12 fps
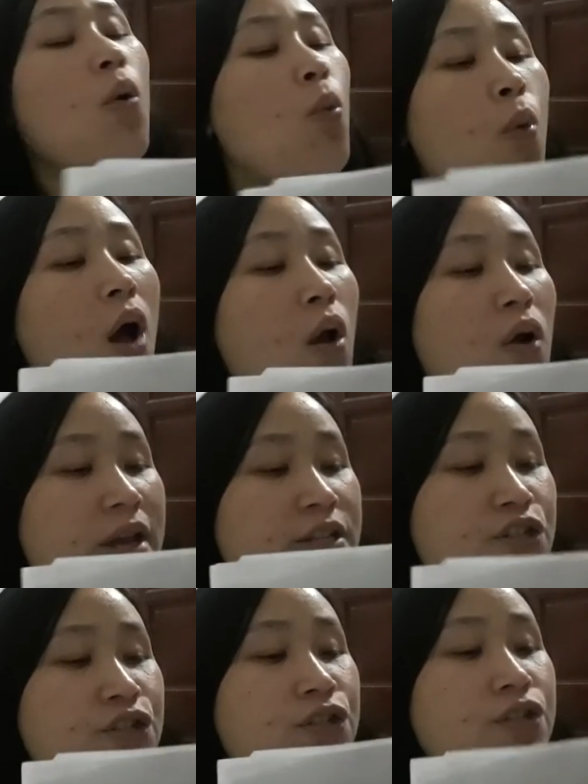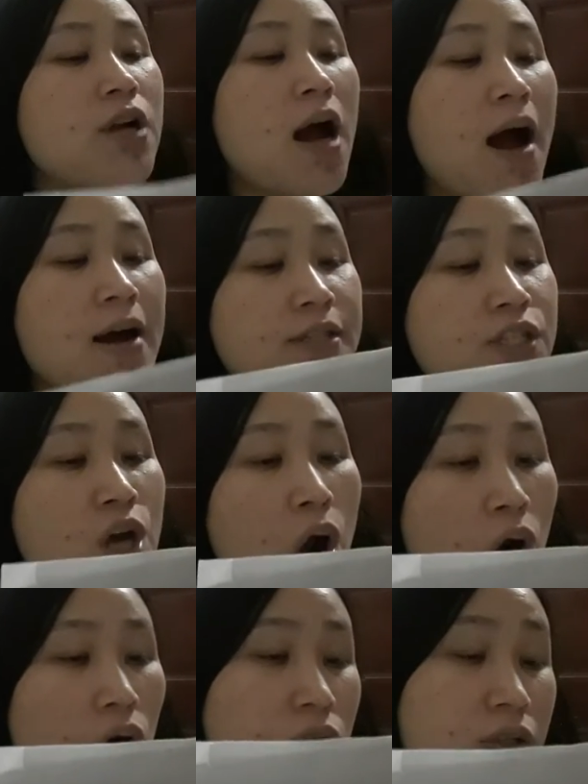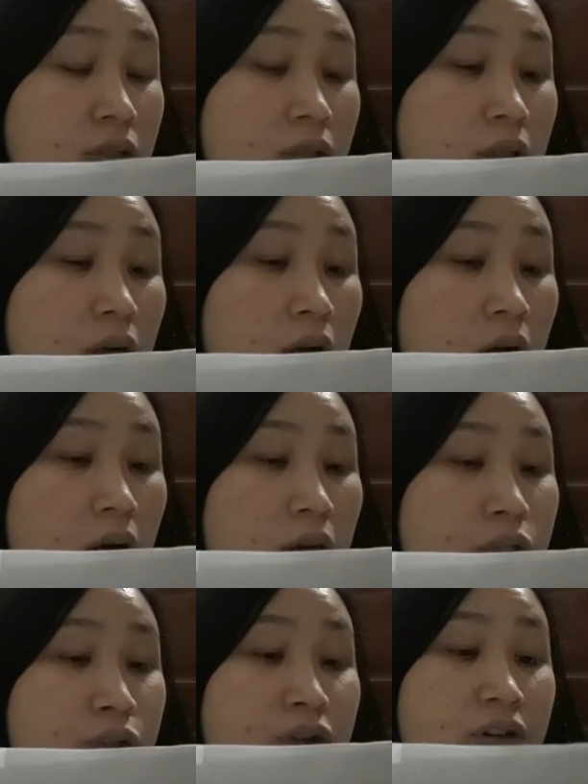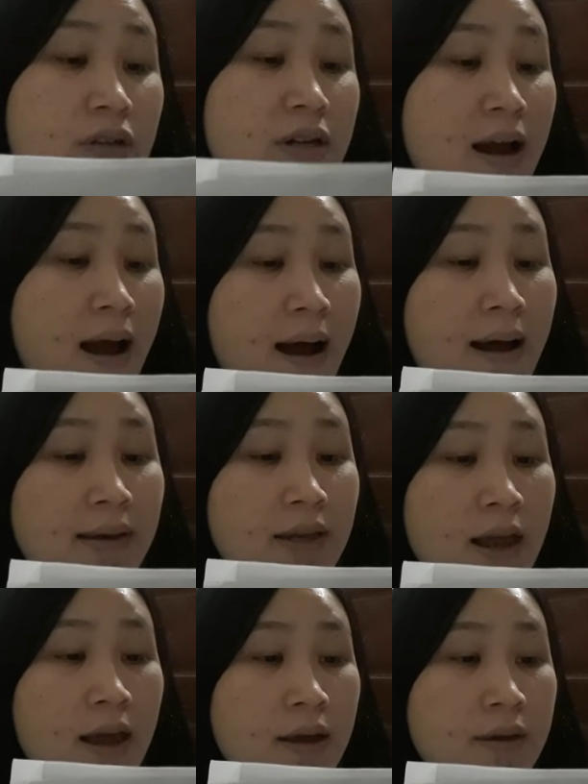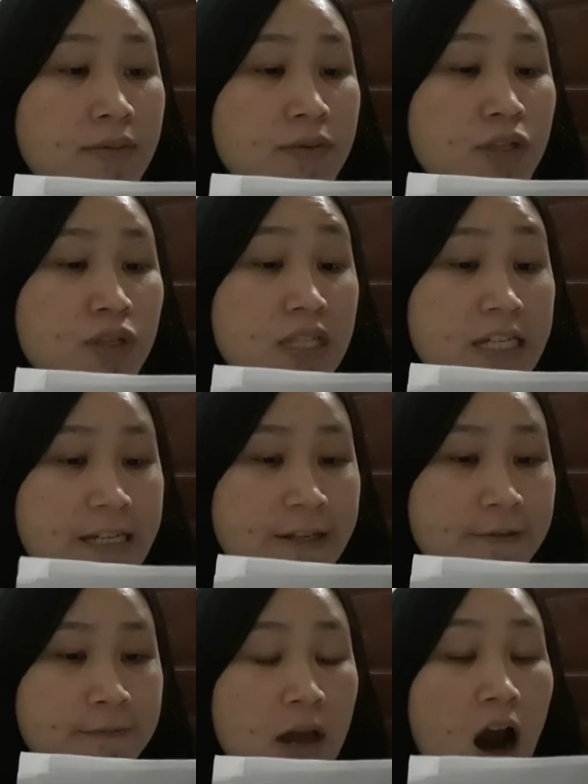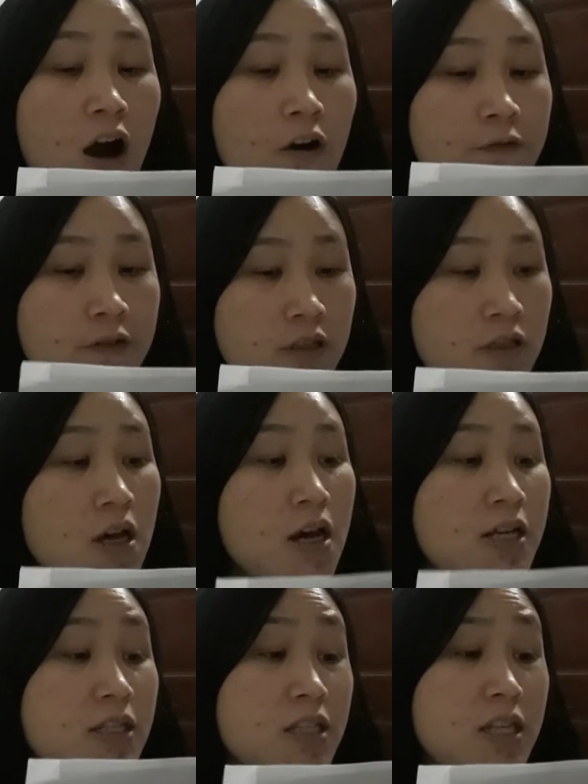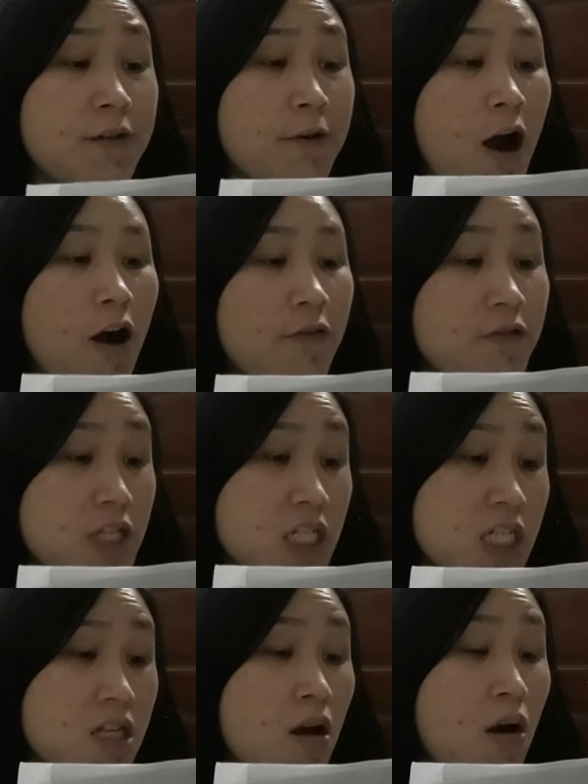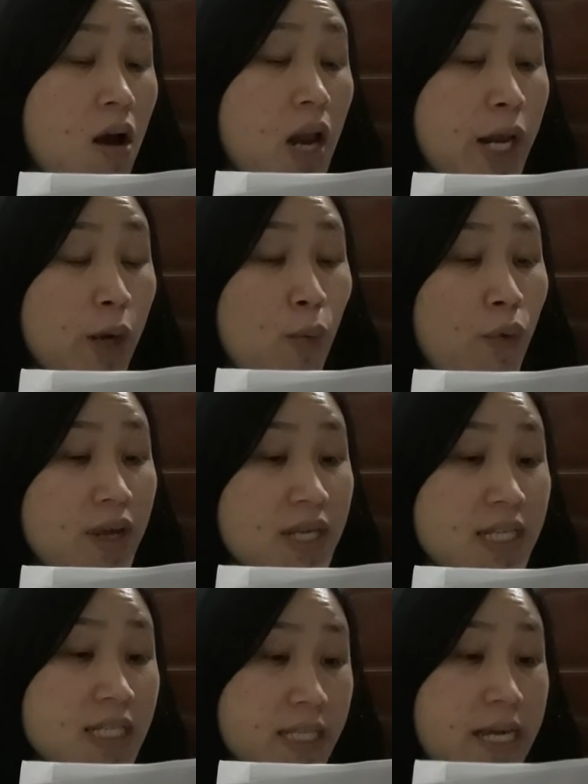Well, later I talked to a guy named Steve Carlton. Steve Carlton is a linguist.